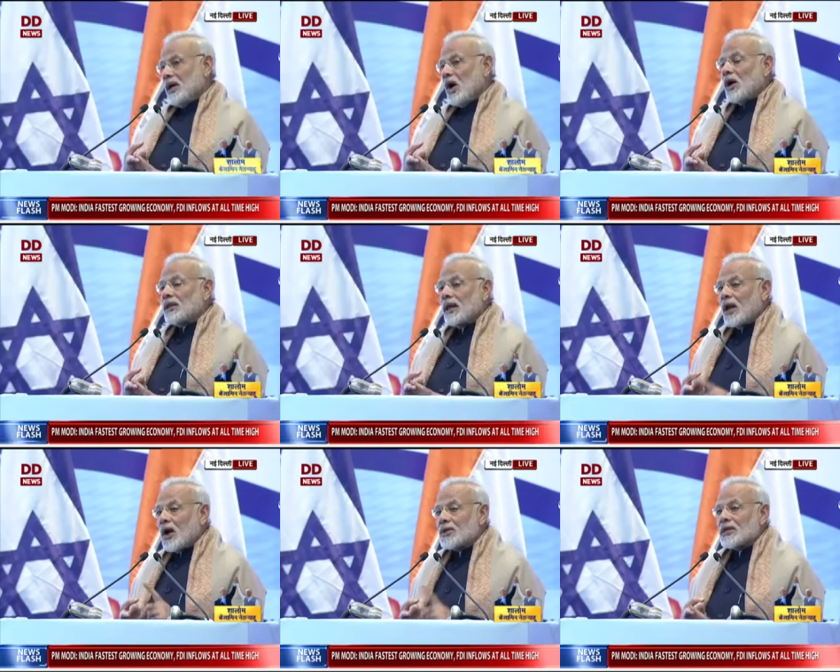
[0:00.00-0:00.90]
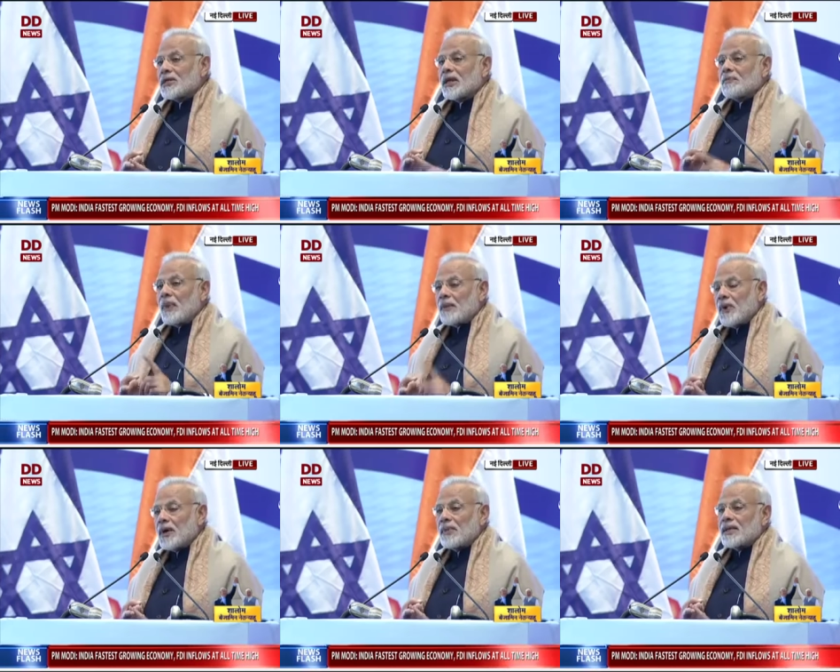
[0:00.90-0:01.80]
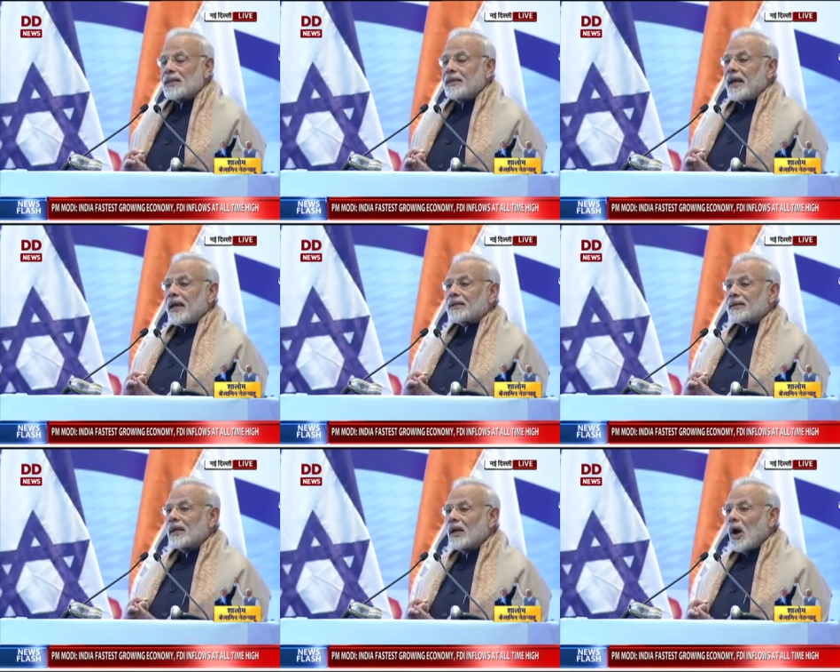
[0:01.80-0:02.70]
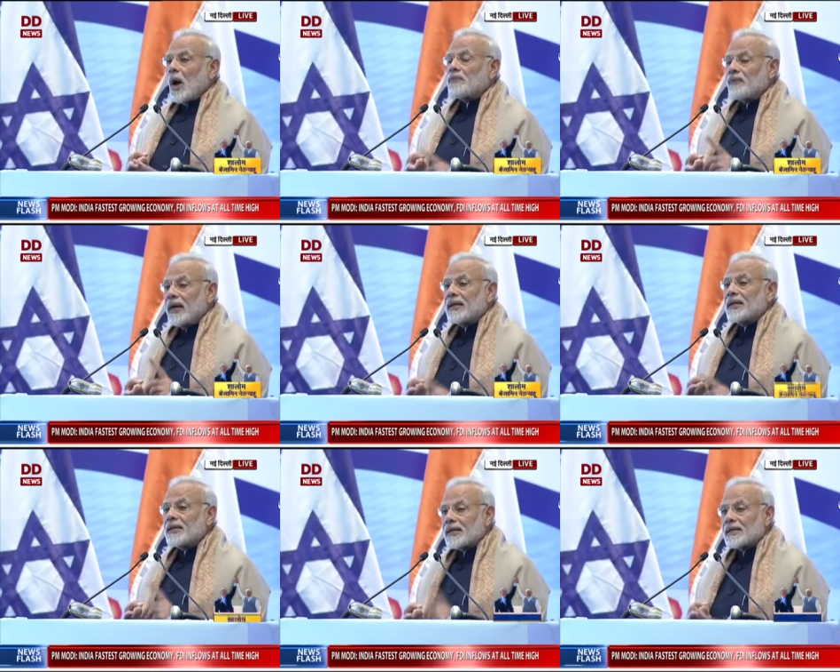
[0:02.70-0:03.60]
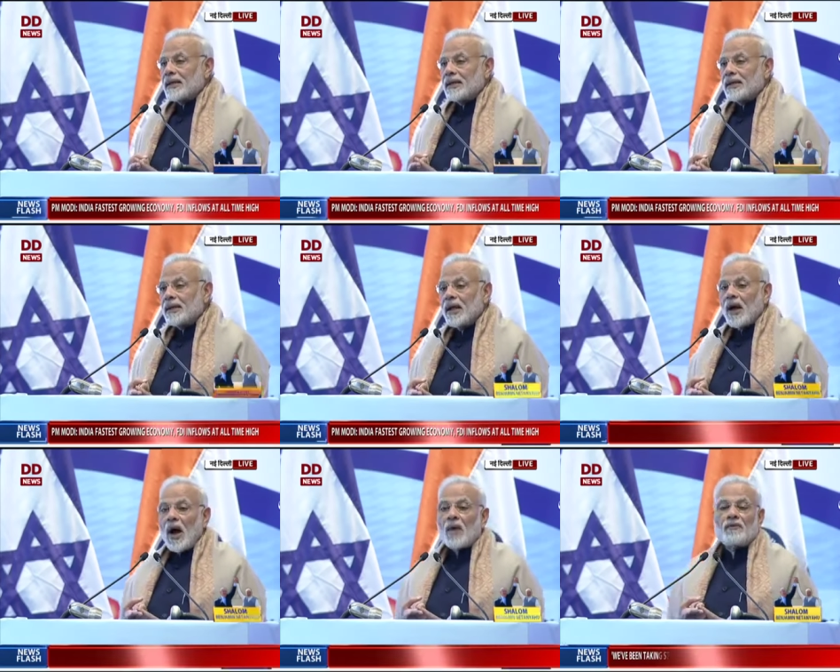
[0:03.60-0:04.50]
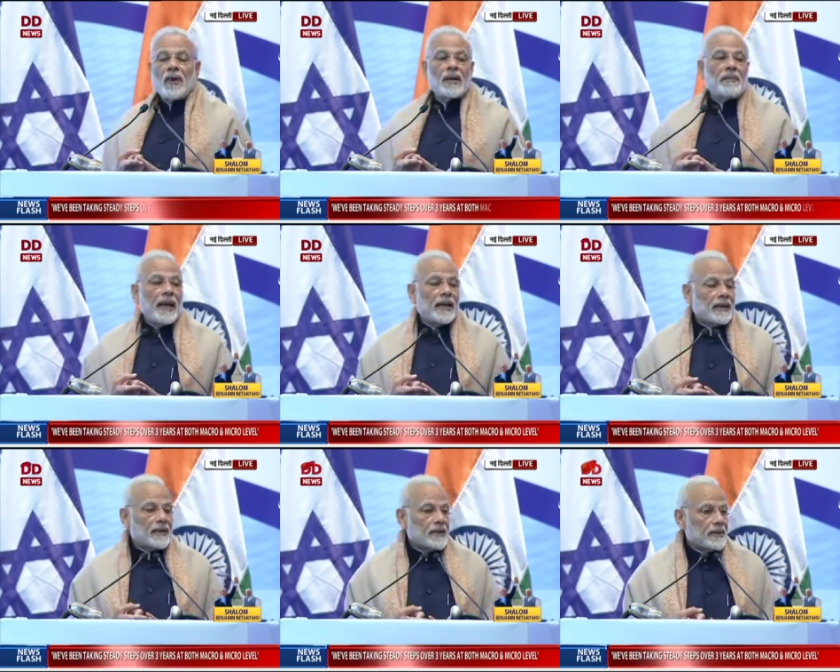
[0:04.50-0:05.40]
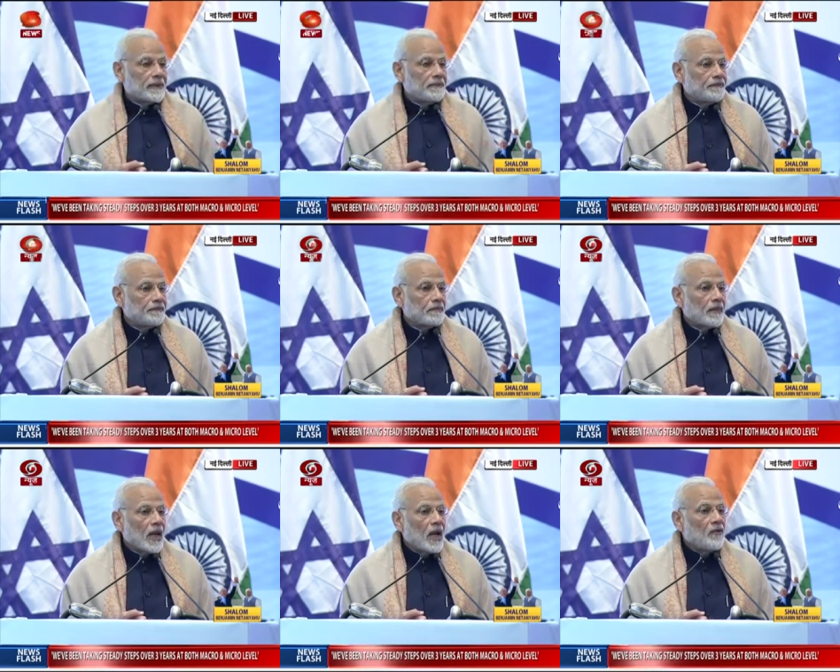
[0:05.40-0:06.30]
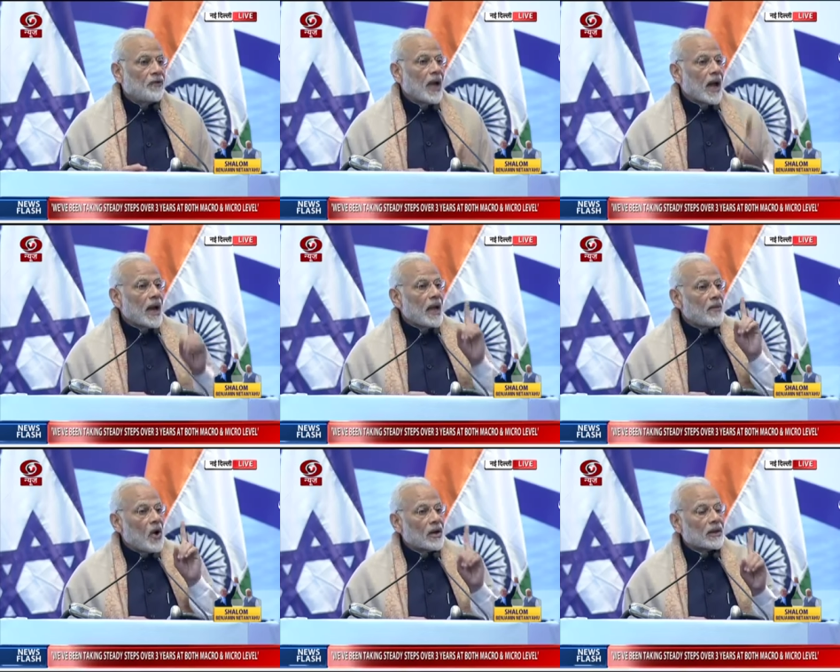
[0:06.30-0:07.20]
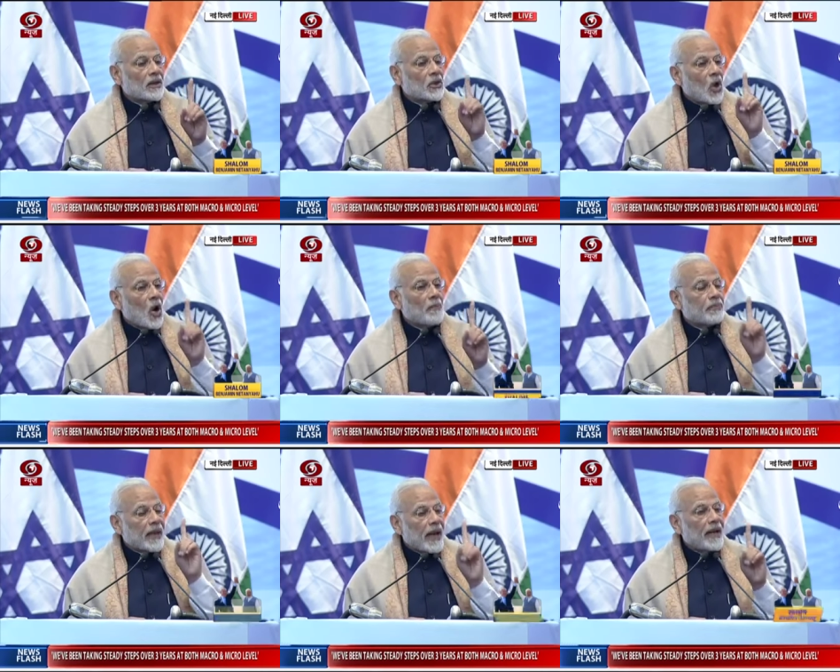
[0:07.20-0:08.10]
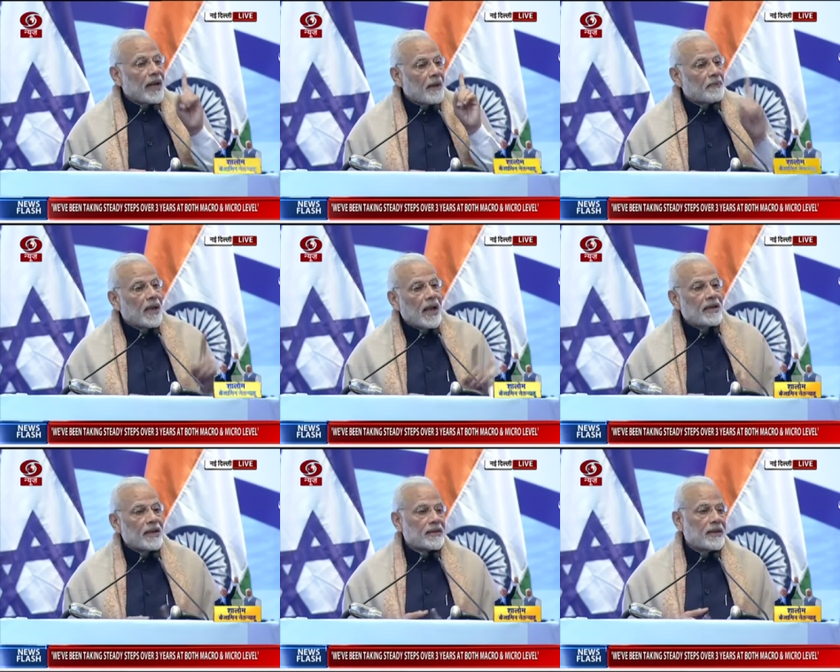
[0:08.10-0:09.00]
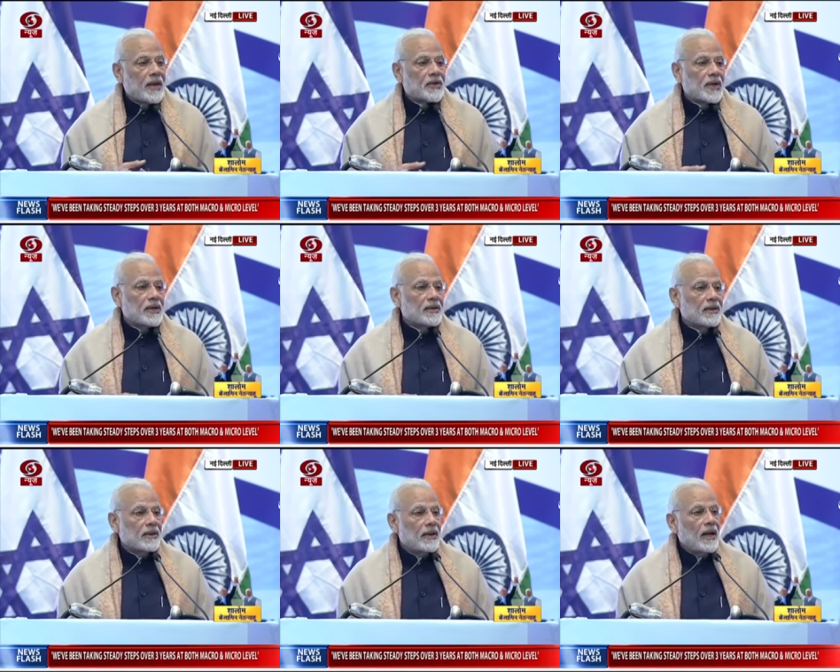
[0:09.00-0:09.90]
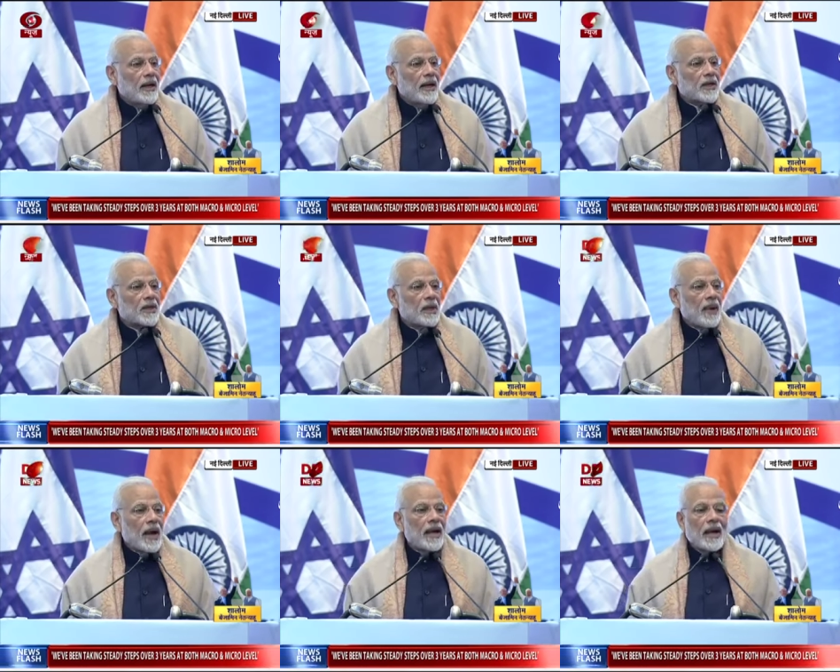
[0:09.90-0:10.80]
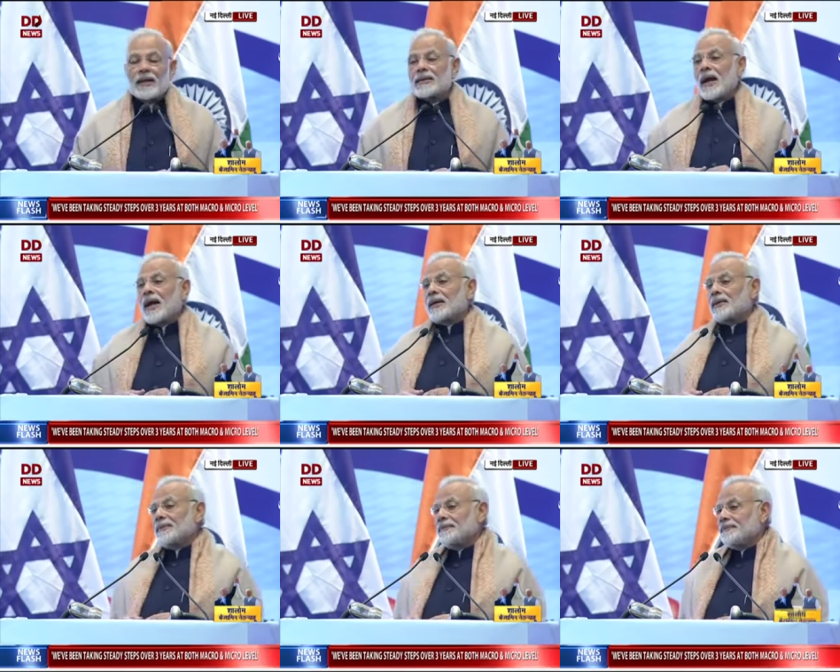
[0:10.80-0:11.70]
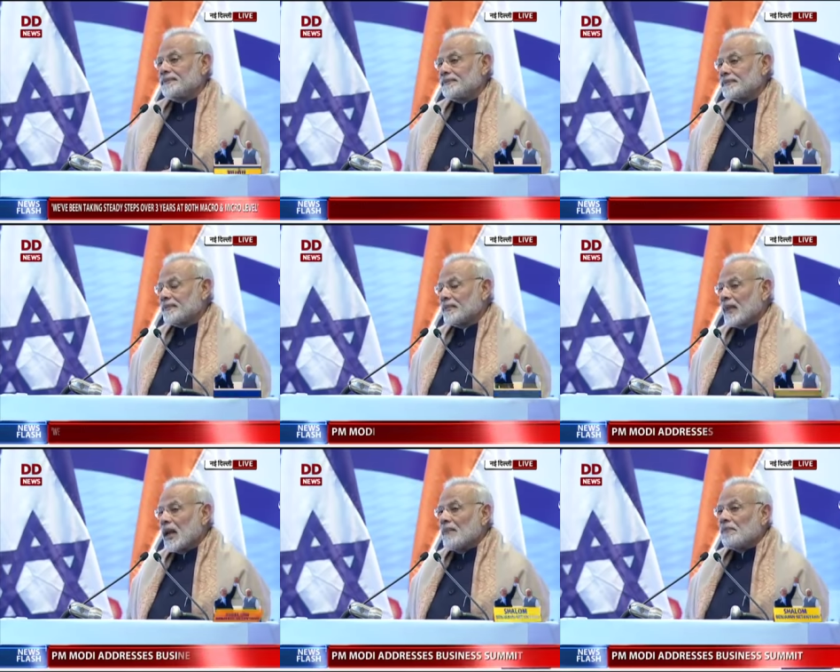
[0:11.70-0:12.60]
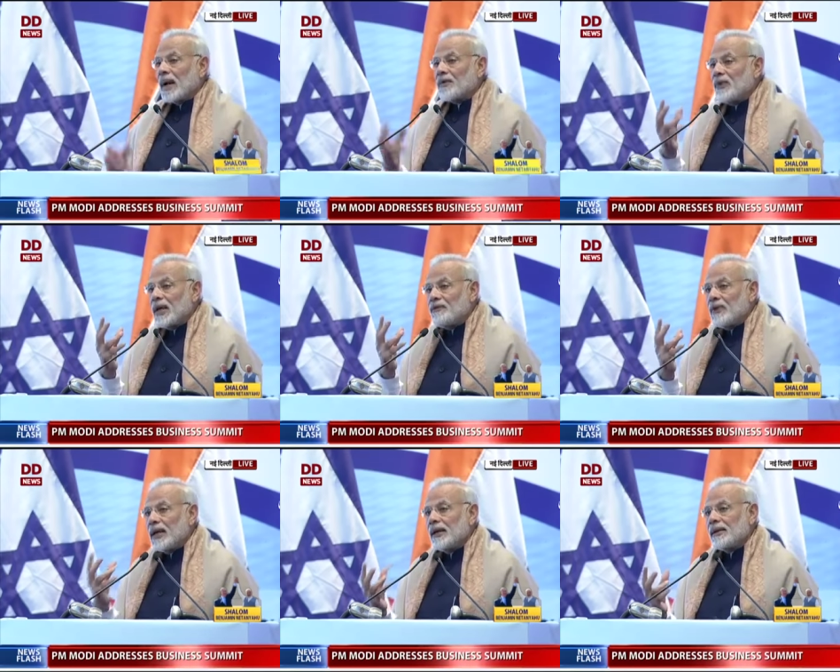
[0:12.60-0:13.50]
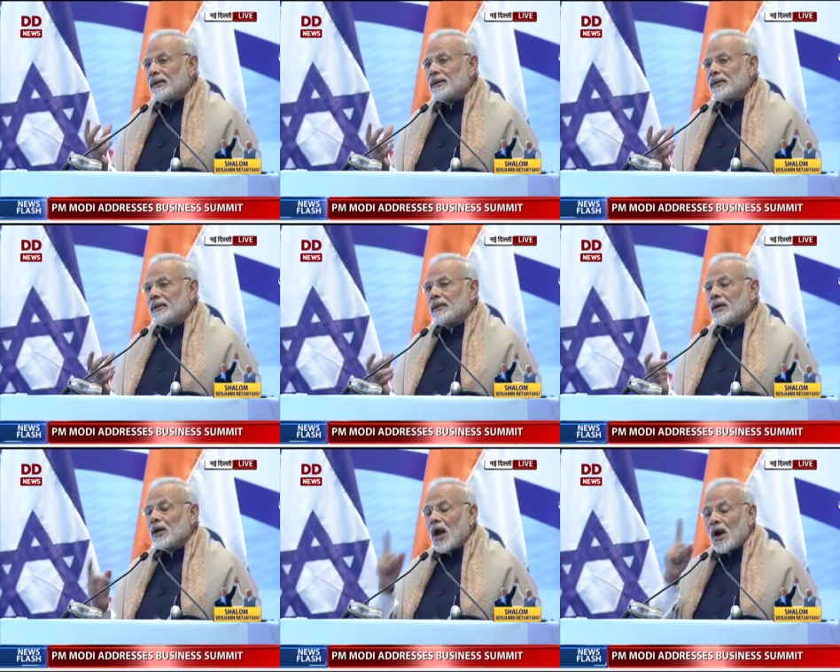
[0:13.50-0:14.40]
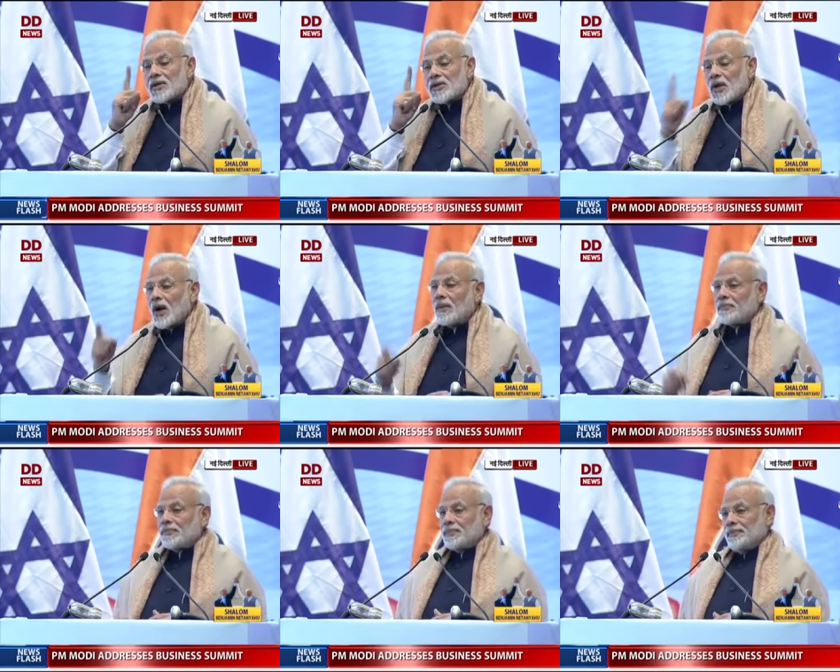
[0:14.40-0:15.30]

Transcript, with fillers: on the Logistic Performance Index of 2016 of World Bank. We are among the top 10 FDI destinations listed by UNCTAD, but we will not stop.